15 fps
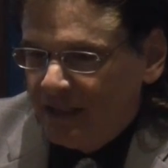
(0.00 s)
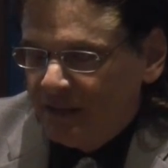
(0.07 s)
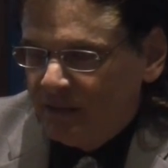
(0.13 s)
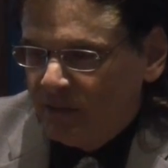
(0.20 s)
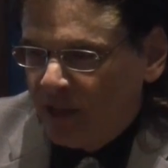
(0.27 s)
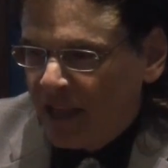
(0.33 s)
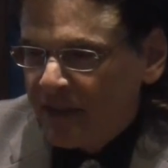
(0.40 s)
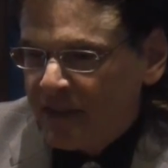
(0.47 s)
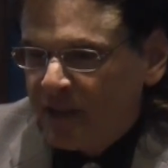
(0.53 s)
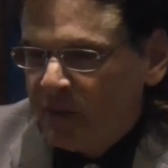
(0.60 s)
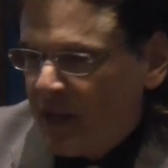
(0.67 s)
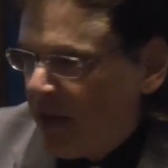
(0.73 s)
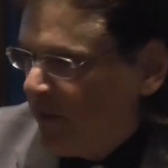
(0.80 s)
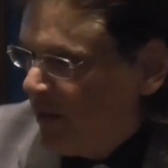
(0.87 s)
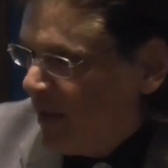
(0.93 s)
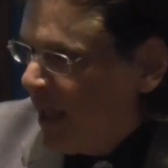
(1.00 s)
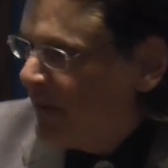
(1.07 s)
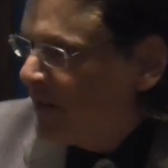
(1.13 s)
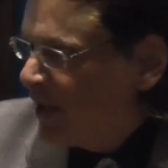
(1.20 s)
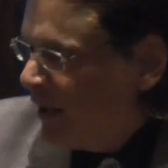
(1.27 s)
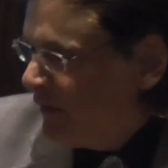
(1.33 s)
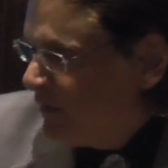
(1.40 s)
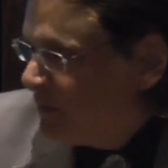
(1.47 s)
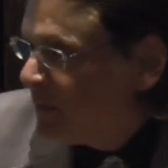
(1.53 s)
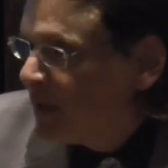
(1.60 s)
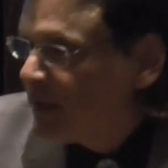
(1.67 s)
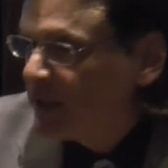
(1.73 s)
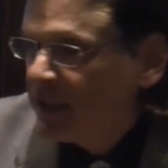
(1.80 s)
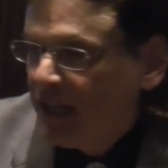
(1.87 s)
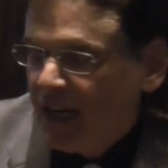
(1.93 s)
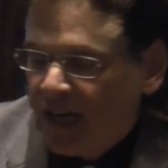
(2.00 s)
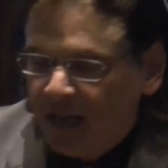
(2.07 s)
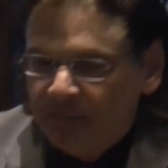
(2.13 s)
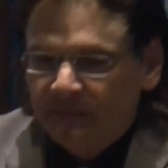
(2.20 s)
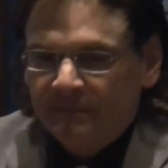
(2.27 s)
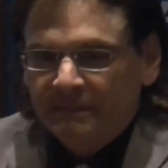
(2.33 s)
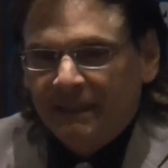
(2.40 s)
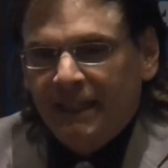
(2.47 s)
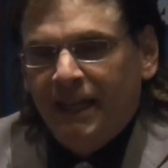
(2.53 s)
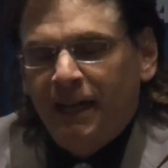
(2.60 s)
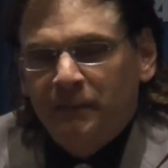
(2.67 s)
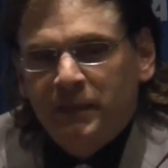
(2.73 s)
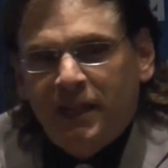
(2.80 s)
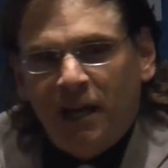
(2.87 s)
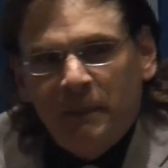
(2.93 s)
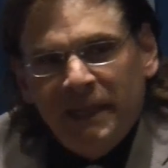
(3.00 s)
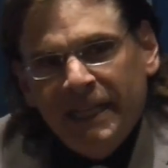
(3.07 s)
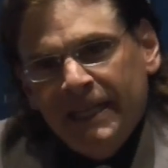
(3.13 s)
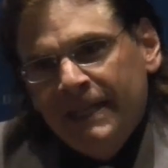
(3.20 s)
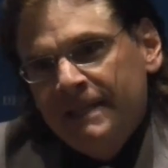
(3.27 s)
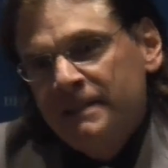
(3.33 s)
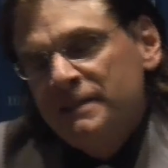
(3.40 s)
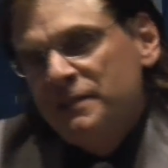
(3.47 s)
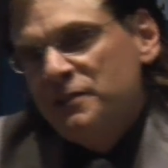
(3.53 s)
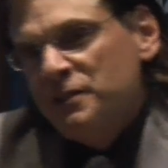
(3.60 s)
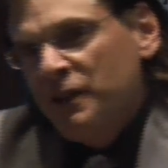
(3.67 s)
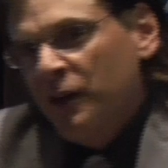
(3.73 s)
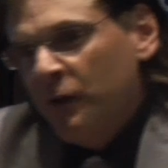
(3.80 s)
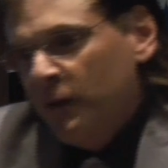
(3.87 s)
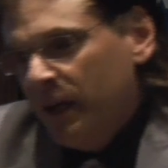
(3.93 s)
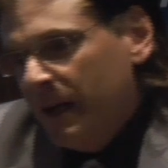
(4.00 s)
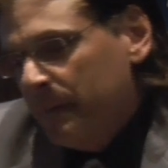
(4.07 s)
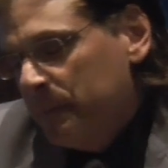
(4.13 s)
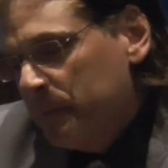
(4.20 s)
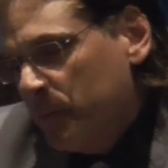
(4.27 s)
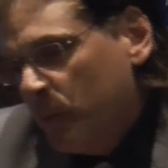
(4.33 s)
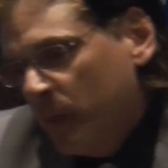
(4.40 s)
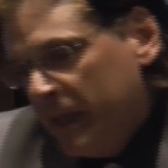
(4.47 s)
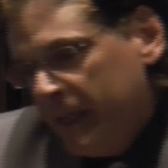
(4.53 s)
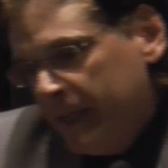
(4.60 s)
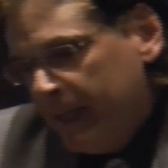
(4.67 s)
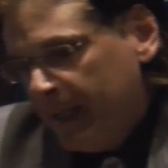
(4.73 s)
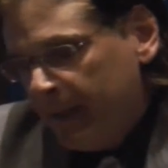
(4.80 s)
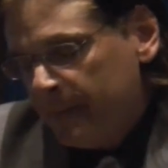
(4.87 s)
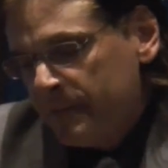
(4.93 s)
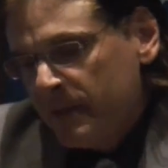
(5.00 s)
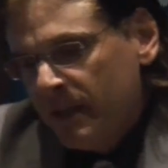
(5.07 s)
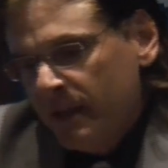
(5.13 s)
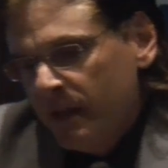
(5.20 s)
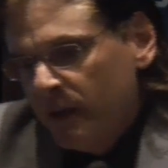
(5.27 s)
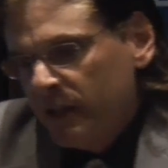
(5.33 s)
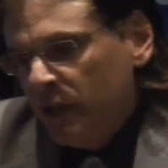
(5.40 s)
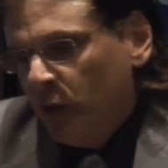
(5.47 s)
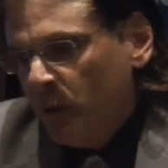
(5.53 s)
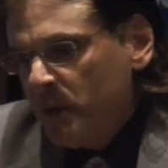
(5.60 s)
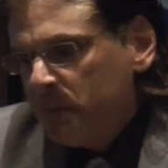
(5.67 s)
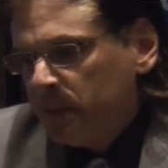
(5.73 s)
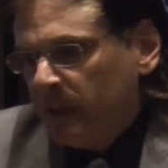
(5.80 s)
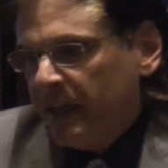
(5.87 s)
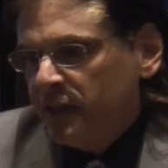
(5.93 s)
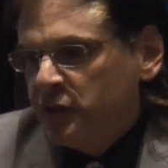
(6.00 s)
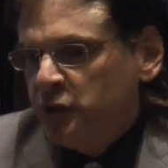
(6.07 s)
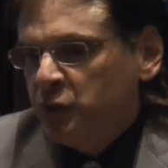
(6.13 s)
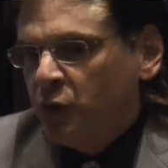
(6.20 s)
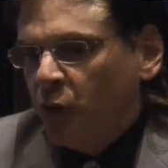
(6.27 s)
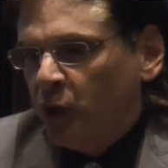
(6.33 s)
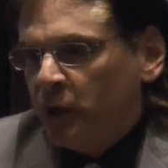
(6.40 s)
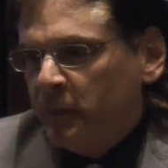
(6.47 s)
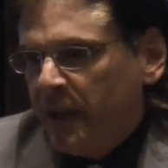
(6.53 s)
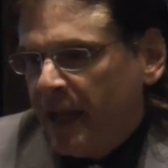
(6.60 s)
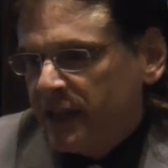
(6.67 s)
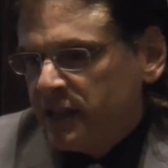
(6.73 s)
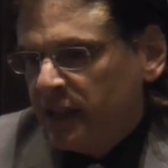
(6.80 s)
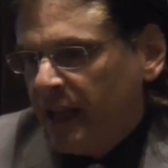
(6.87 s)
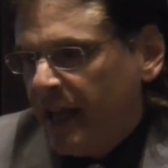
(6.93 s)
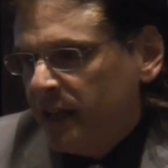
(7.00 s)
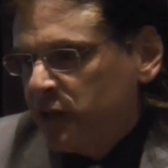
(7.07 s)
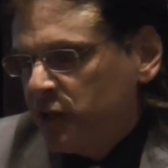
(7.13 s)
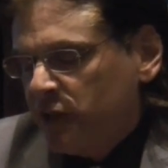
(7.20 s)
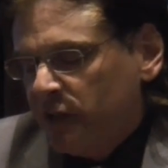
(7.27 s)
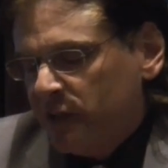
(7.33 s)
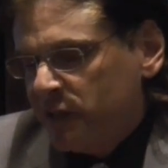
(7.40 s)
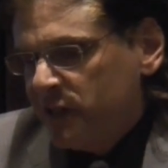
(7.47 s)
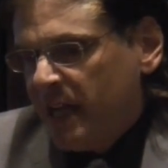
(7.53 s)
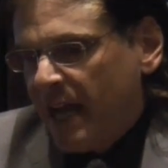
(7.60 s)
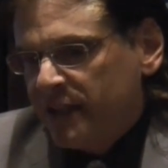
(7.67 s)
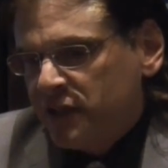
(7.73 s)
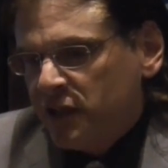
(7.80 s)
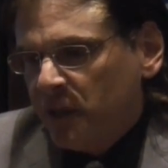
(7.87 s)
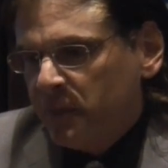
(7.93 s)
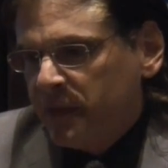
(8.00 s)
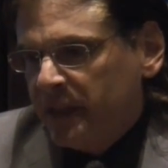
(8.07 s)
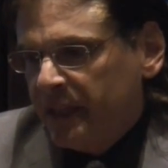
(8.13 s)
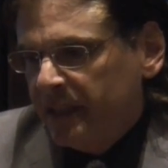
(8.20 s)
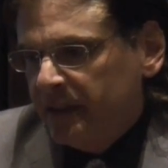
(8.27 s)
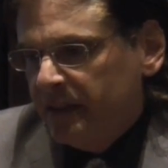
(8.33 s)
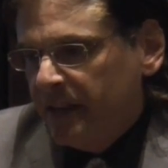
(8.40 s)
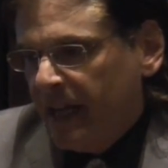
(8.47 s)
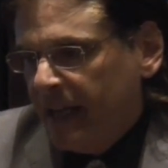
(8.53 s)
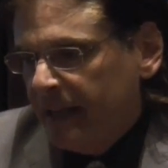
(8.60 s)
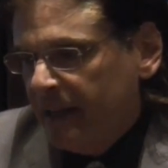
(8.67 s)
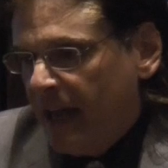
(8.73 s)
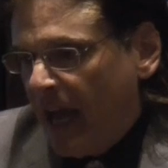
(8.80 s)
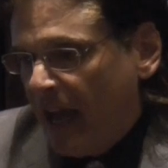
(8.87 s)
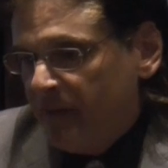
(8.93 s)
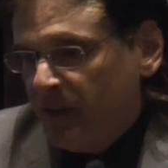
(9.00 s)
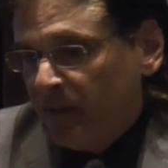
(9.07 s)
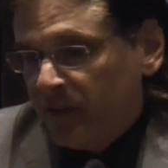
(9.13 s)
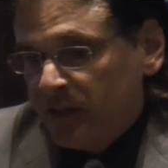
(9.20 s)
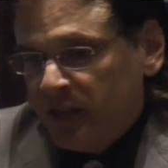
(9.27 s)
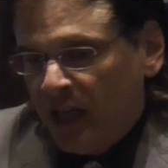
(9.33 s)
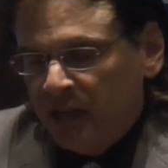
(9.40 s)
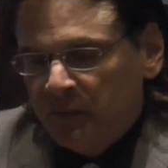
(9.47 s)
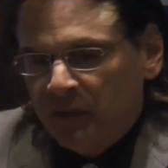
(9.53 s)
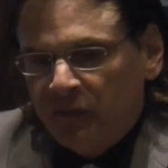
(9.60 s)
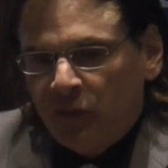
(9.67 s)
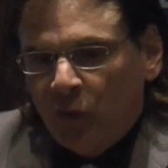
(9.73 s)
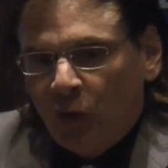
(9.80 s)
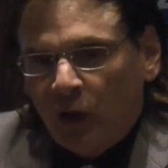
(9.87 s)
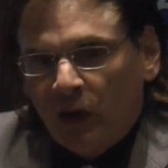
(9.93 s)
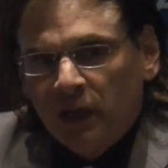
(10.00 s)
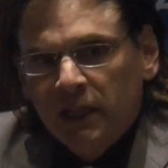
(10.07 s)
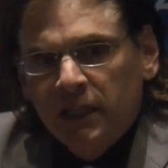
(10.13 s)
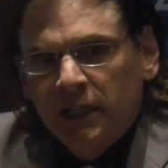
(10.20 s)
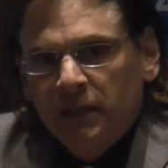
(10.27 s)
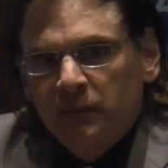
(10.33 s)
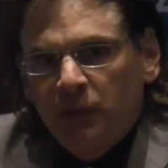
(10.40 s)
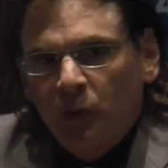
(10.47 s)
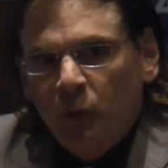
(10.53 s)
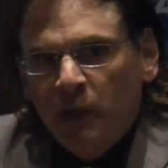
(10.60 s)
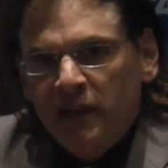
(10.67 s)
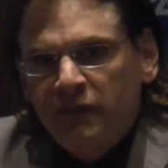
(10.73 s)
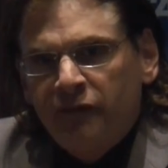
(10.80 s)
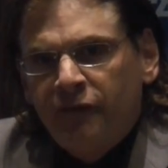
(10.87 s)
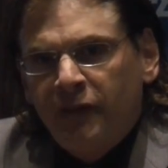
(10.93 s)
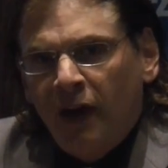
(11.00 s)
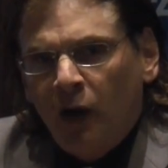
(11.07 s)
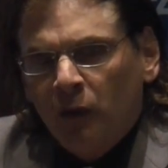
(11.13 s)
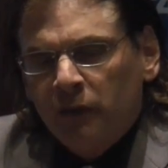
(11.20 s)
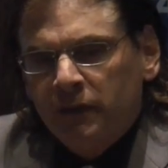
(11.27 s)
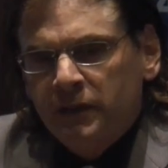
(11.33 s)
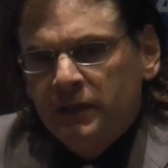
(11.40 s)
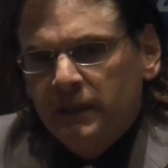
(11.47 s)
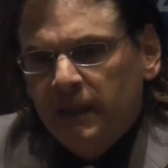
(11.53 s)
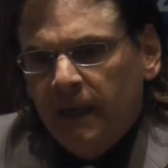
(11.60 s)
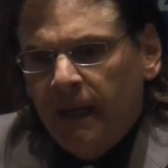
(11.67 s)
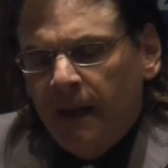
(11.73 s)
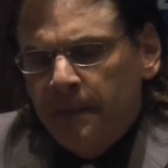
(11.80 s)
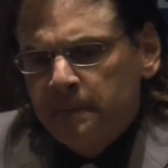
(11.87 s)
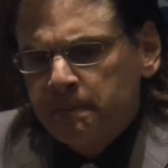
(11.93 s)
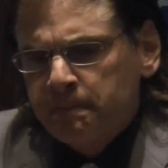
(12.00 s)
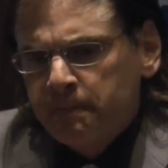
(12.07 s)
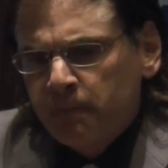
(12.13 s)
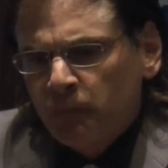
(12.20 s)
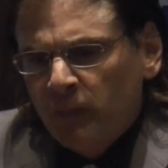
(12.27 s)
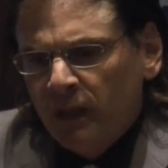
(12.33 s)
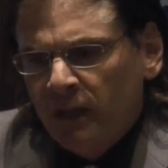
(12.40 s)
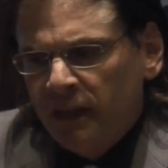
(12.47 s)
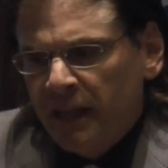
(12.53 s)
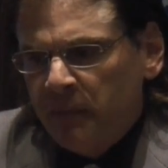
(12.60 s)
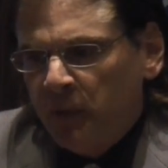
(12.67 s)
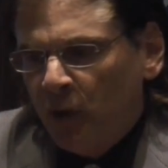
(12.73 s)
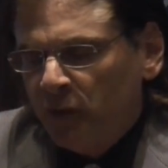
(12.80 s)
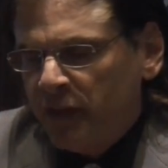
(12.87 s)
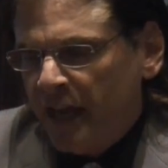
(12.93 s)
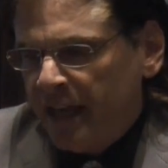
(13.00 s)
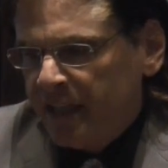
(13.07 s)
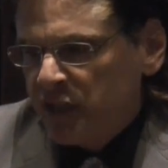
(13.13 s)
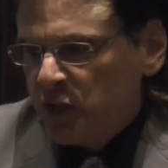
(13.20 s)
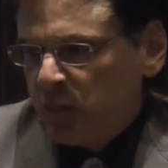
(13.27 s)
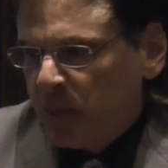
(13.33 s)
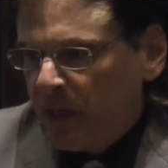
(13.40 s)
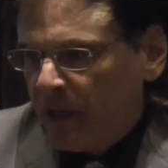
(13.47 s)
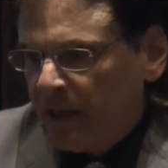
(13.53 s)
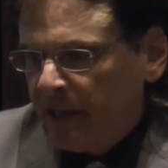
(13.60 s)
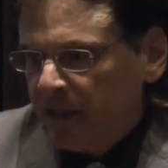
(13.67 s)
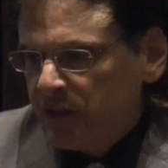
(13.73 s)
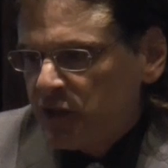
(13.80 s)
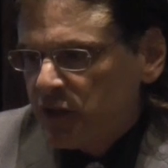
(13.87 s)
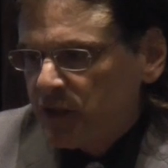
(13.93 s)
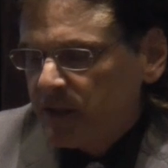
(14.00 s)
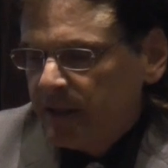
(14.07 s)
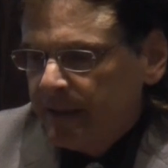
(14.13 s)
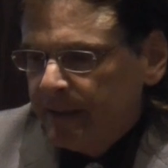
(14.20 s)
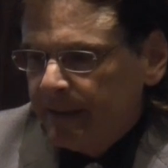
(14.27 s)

Well, I think we have 11 of them coming in. So we played 2 quarterbacks last year. It's not something that I've ever done before, but we felt they both had experience.